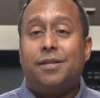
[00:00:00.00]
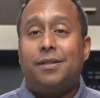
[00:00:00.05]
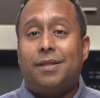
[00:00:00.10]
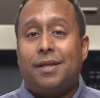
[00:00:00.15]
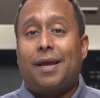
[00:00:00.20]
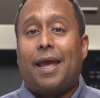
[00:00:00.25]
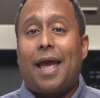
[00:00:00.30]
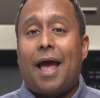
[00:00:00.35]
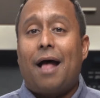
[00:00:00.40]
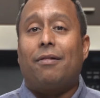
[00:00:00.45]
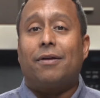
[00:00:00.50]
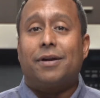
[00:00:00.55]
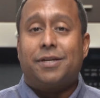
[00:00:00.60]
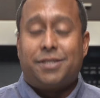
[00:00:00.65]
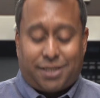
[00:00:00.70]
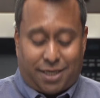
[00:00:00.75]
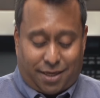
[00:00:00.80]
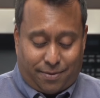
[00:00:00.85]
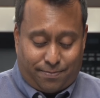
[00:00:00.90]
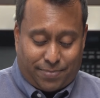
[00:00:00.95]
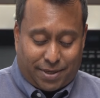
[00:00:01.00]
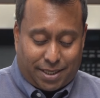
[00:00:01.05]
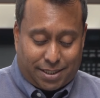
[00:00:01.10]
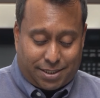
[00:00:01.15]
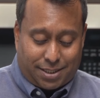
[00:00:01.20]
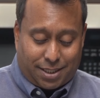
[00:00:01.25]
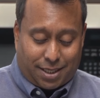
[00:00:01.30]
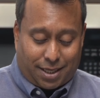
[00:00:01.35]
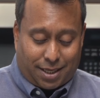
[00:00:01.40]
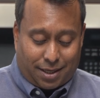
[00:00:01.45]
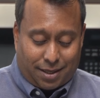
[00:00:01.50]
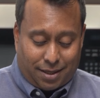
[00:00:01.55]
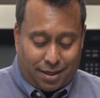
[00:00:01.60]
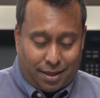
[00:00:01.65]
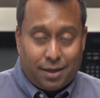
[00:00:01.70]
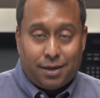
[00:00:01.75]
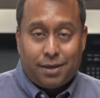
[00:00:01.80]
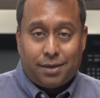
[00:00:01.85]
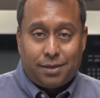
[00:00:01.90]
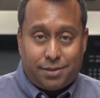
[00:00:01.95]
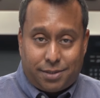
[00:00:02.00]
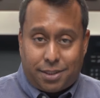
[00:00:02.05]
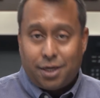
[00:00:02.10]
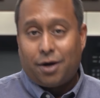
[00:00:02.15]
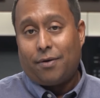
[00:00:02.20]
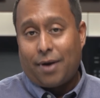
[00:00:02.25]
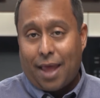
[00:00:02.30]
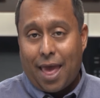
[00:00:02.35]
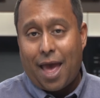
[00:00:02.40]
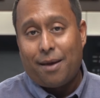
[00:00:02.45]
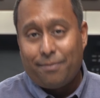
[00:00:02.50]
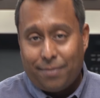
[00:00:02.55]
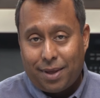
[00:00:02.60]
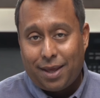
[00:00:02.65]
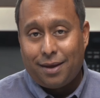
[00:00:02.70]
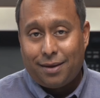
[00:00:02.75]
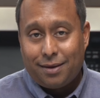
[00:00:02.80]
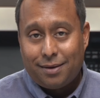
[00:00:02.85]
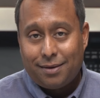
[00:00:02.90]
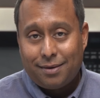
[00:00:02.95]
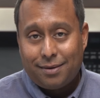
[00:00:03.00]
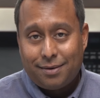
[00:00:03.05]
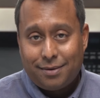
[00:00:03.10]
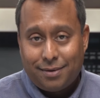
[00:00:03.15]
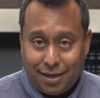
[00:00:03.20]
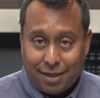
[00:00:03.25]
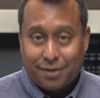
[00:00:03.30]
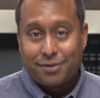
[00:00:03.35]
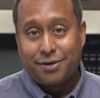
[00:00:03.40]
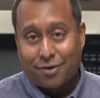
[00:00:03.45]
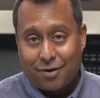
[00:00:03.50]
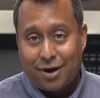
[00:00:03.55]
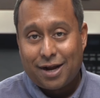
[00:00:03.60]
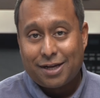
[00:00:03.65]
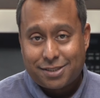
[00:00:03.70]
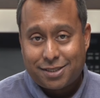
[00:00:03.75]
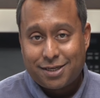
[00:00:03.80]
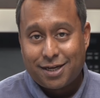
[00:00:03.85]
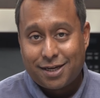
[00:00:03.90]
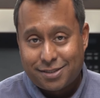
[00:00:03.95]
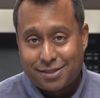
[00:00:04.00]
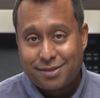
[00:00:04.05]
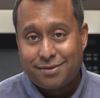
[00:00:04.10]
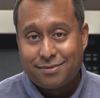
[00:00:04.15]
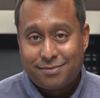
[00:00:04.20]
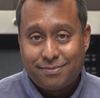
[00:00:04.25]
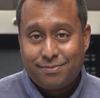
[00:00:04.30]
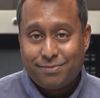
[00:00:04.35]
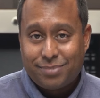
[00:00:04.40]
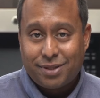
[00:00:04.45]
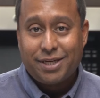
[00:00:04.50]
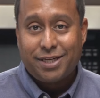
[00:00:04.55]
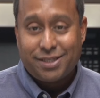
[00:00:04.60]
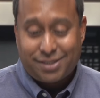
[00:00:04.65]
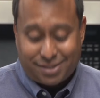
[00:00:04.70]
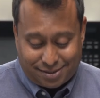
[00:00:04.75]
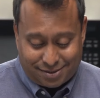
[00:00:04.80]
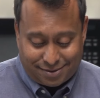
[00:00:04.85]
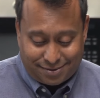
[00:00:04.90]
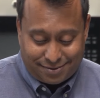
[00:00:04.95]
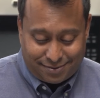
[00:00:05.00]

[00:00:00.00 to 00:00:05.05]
in the galaxy. But don't at me, Neil deGrasse Tyson, please.